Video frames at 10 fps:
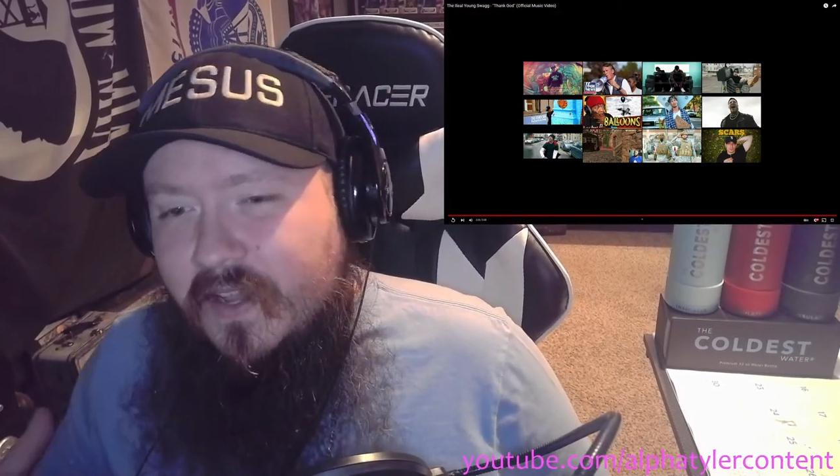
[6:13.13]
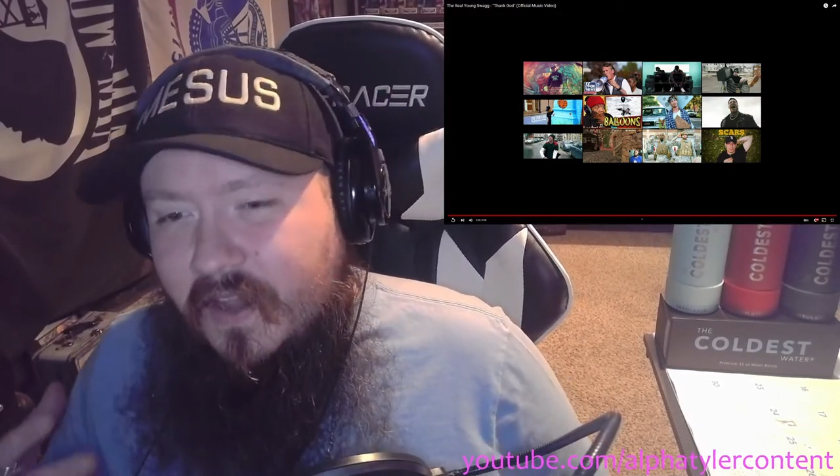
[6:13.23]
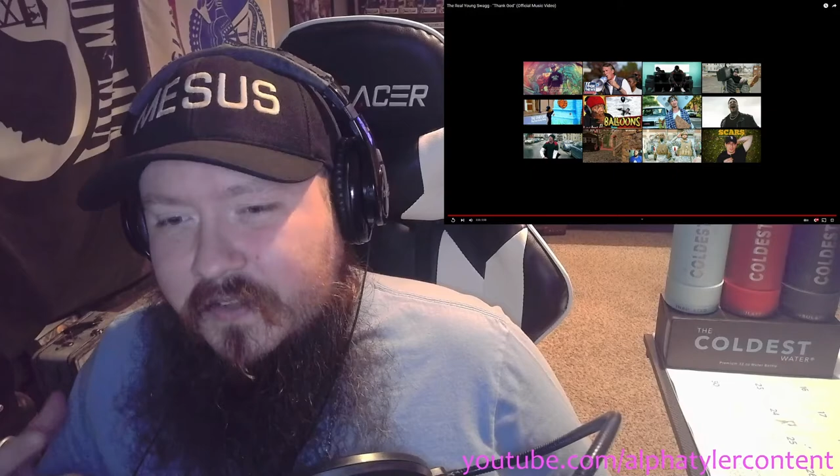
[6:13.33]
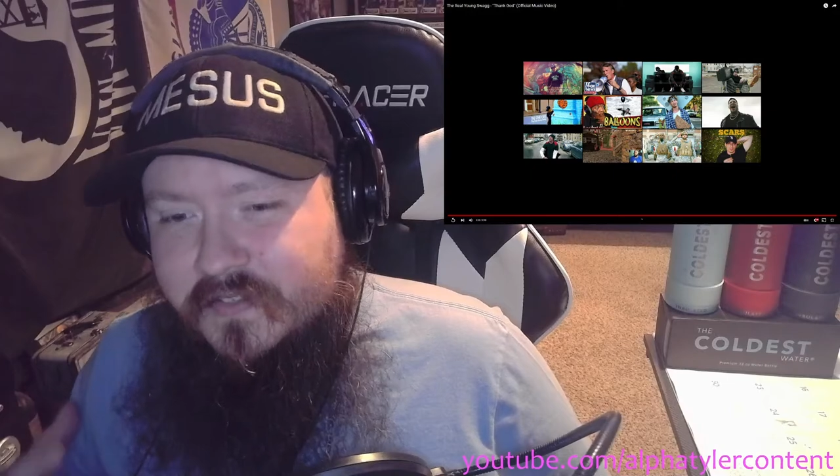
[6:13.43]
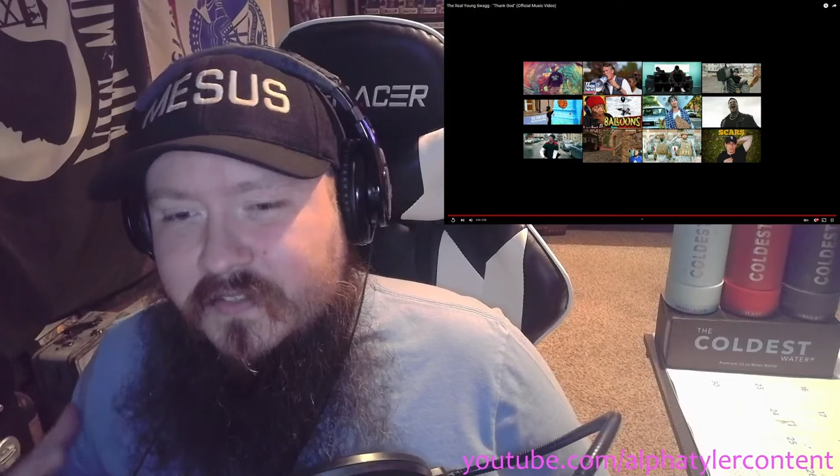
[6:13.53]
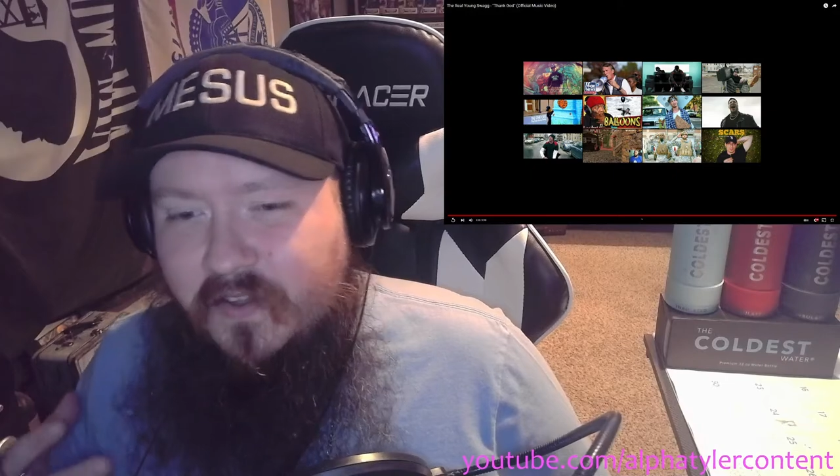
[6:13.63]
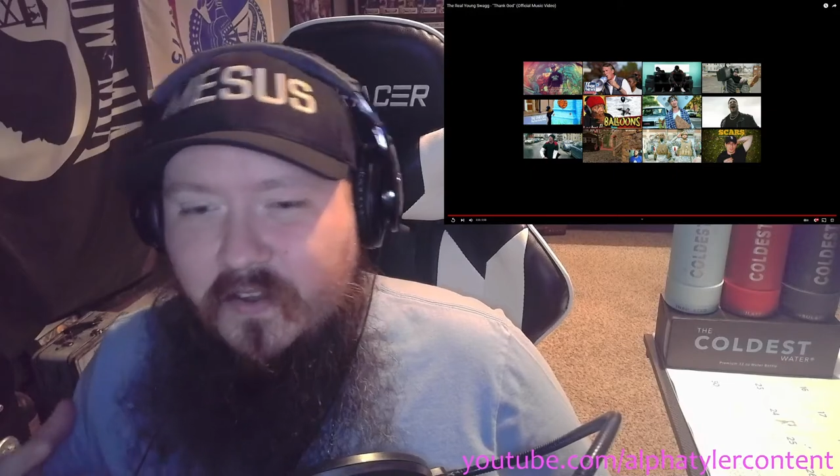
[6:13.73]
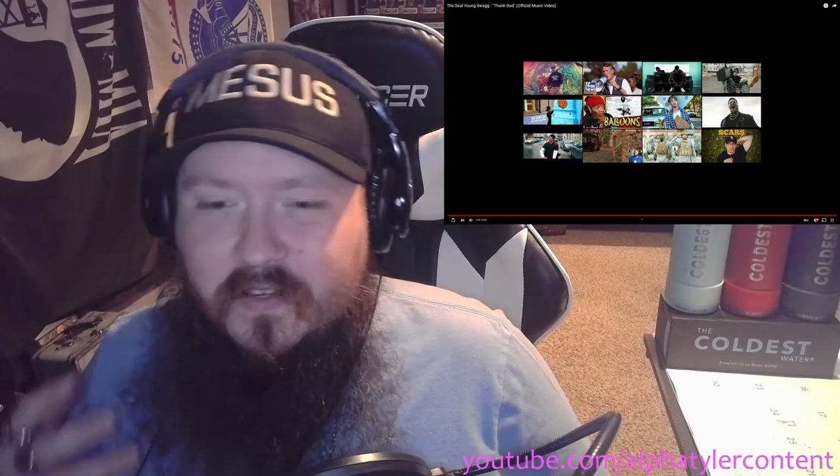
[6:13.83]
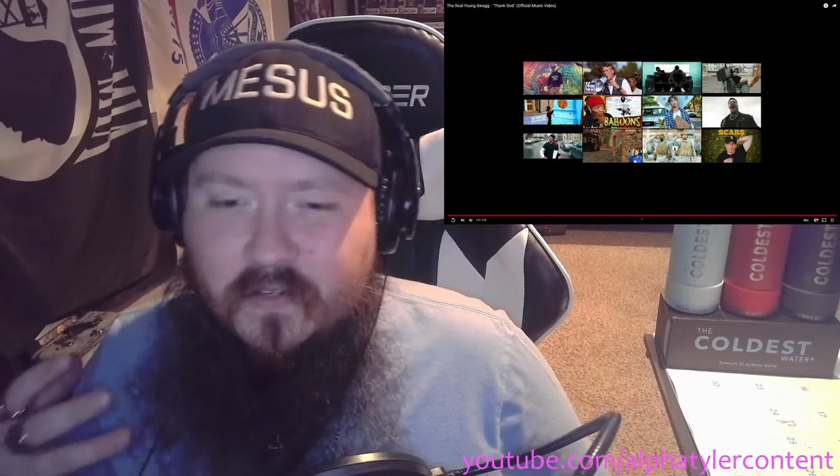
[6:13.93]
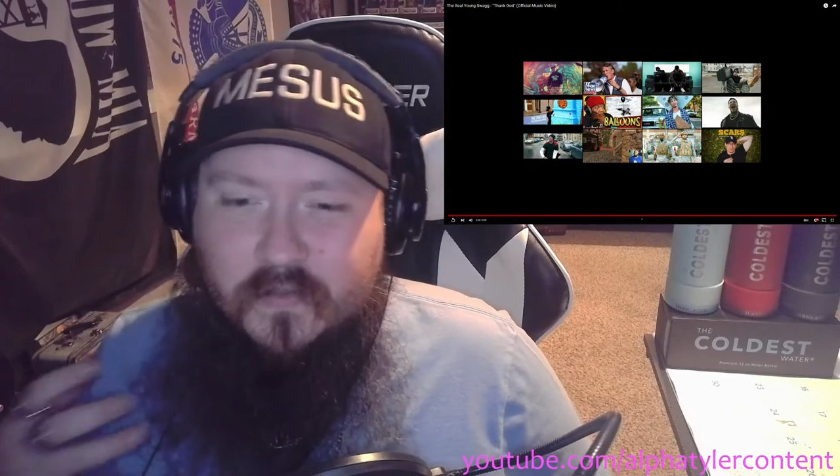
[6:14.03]
a
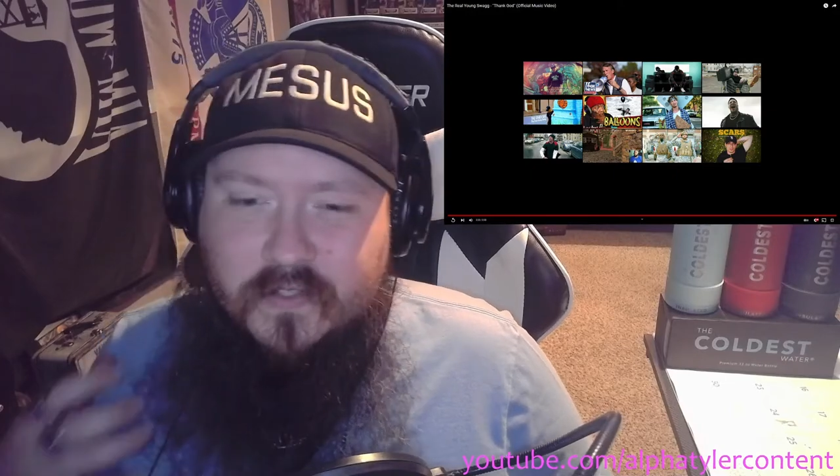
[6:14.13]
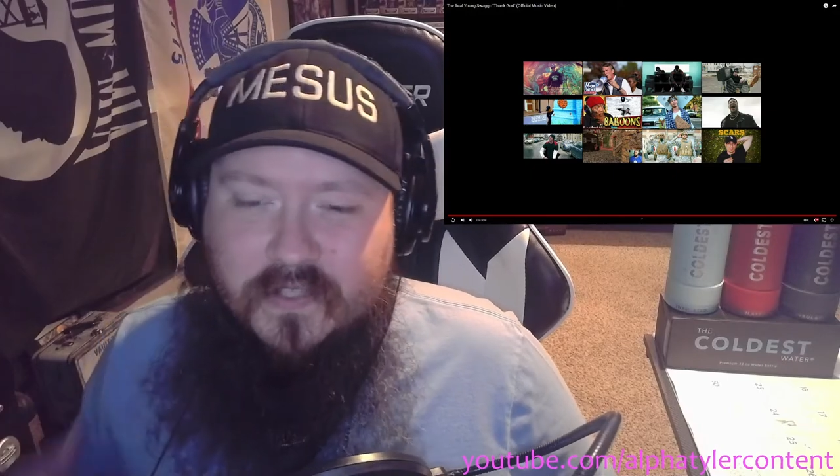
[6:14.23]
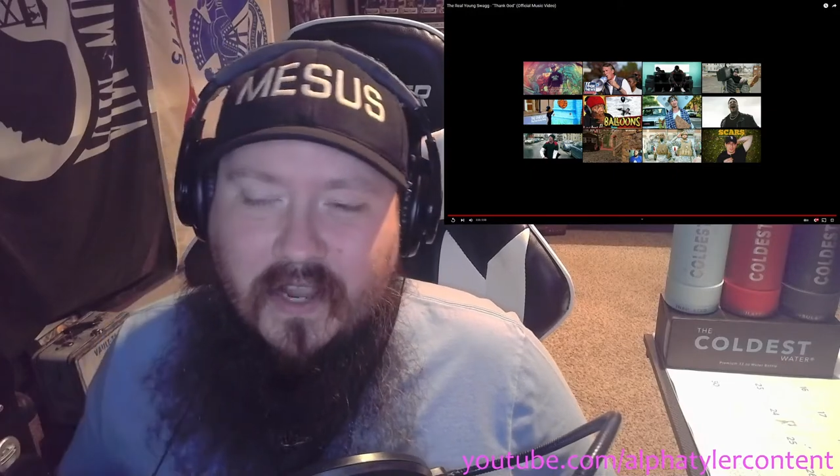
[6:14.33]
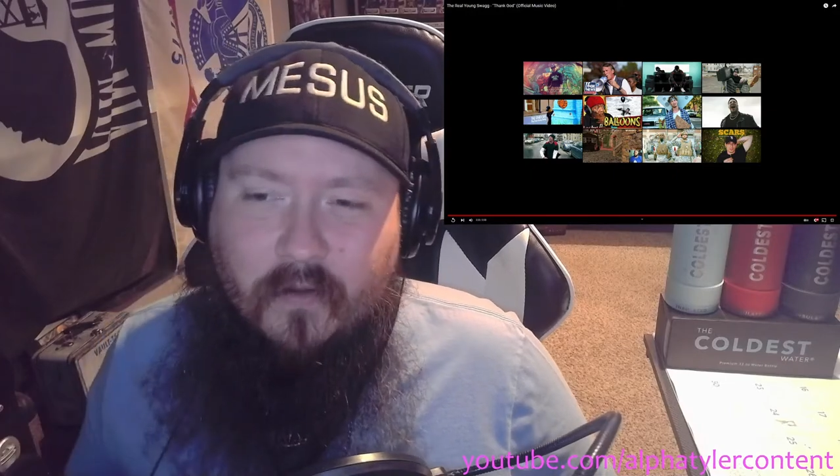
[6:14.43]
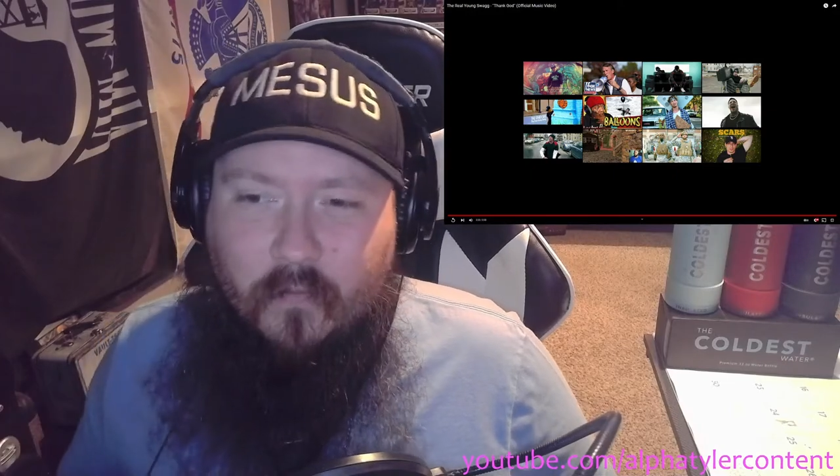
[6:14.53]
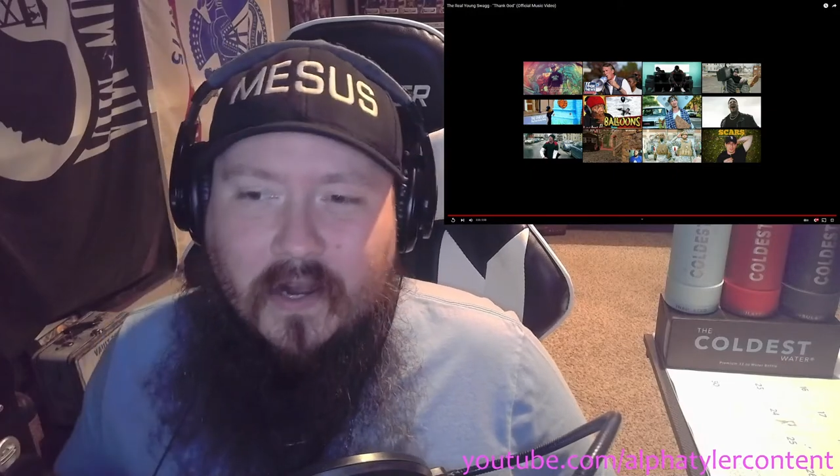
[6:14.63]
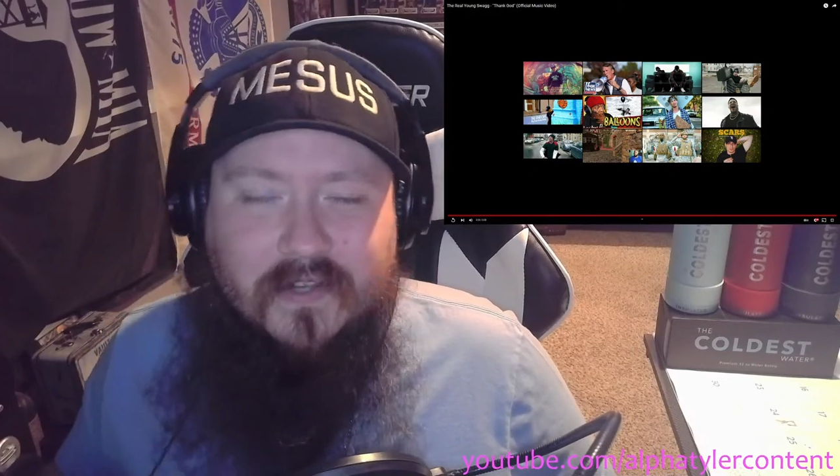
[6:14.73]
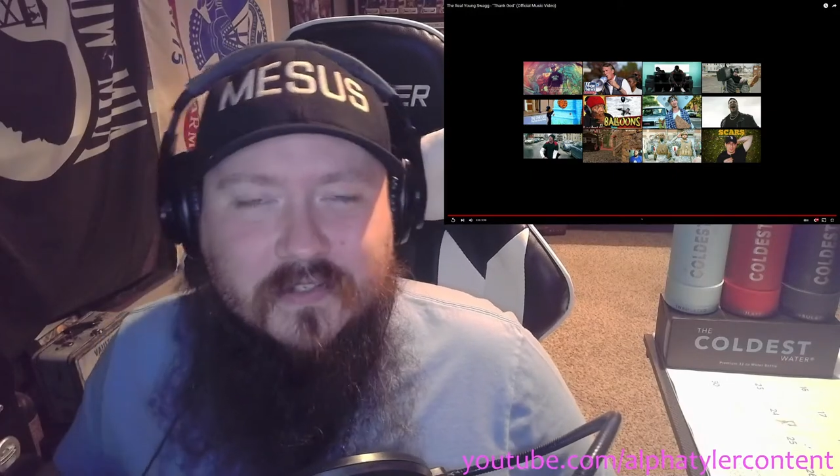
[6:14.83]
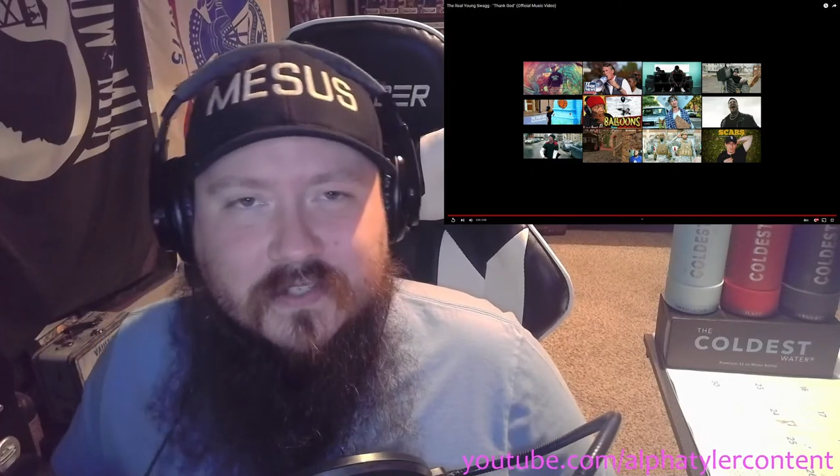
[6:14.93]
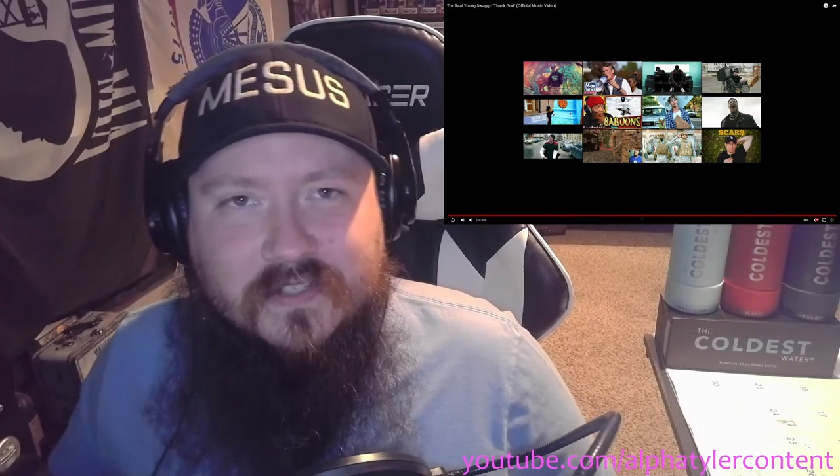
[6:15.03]
song, you know, just outright just